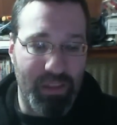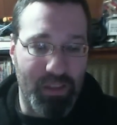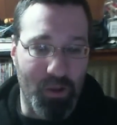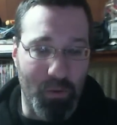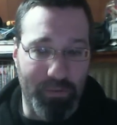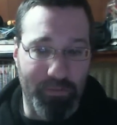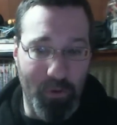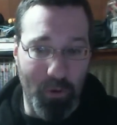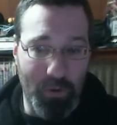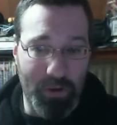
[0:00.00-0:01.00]
going
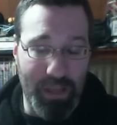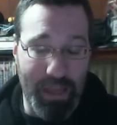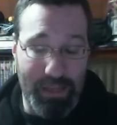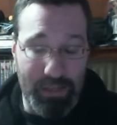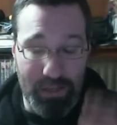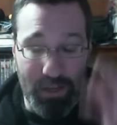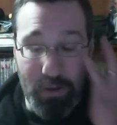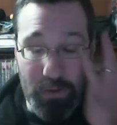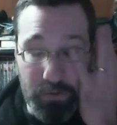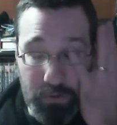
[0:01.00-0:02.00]
forward, and
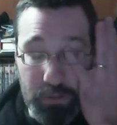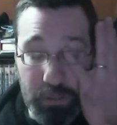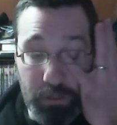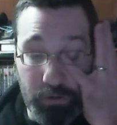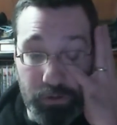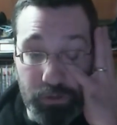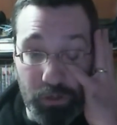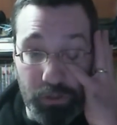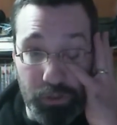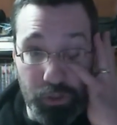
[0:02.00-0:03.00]
you sit there and you
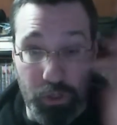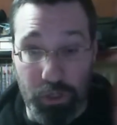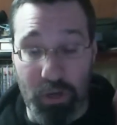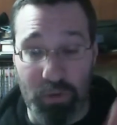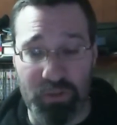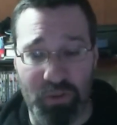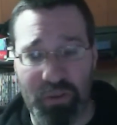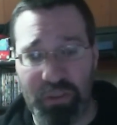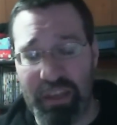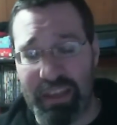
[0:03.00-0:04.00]
start to sugarcoat
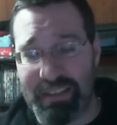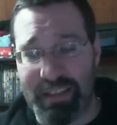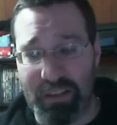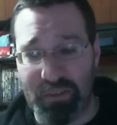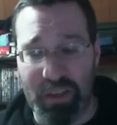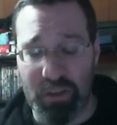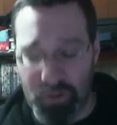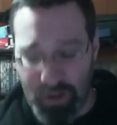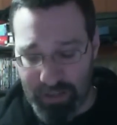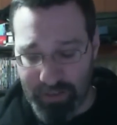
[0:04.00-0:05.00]
certain things, like, okay, you're
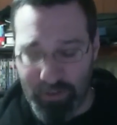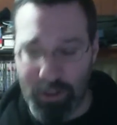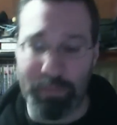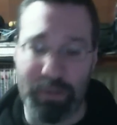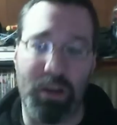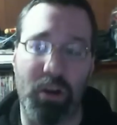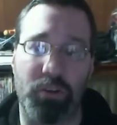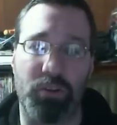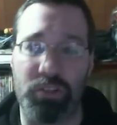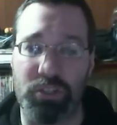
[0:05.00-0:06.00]
trying to develop a
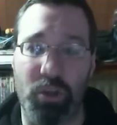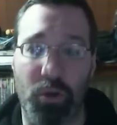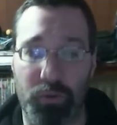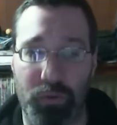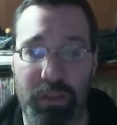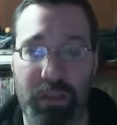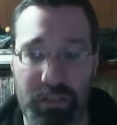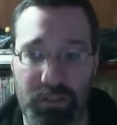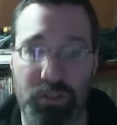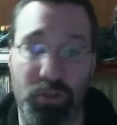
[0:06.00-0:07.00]
character, she's going through
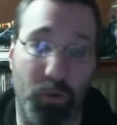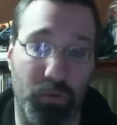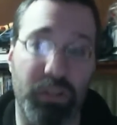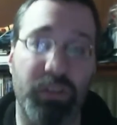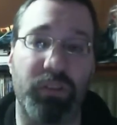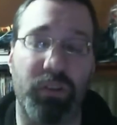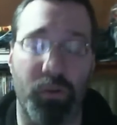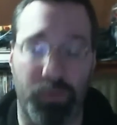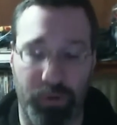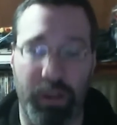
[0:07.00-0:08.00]
this, she's literally
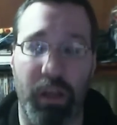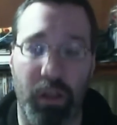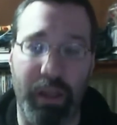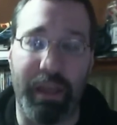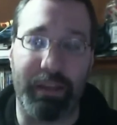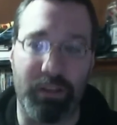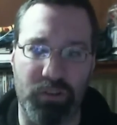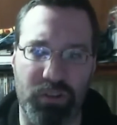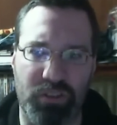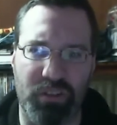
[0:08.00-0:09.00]
going through hell, and you're
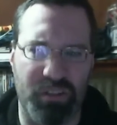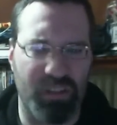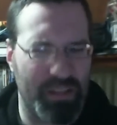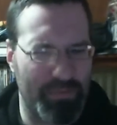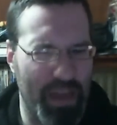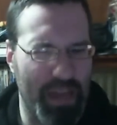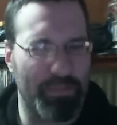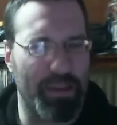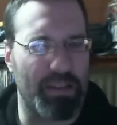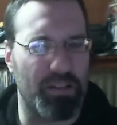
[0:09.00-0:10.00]
just going to suddenly
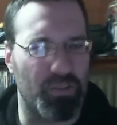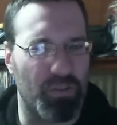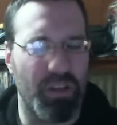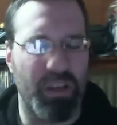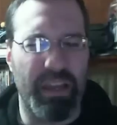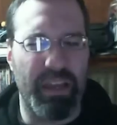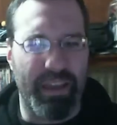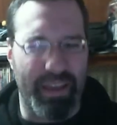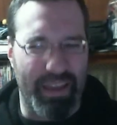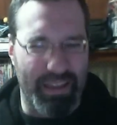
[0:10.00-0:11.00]
backpedal
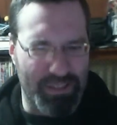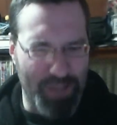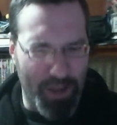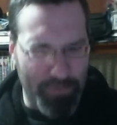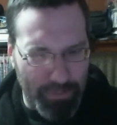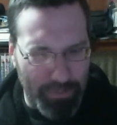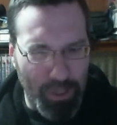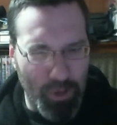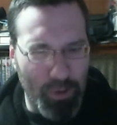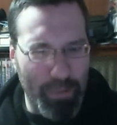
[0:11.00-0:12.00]
and soften the
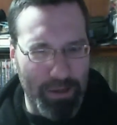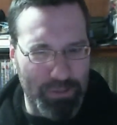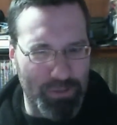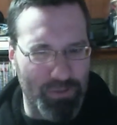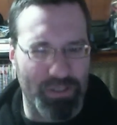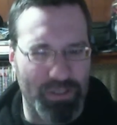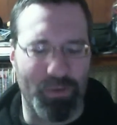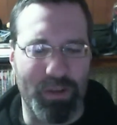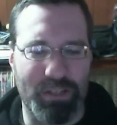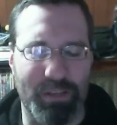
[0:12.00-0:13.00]
blow about a certain
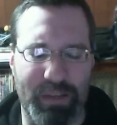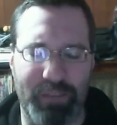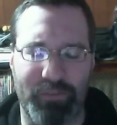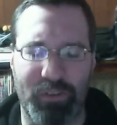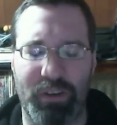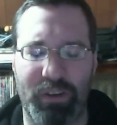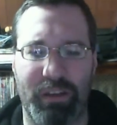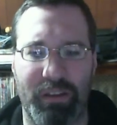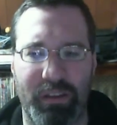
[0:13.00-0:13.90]
situation. I mean, if you're going to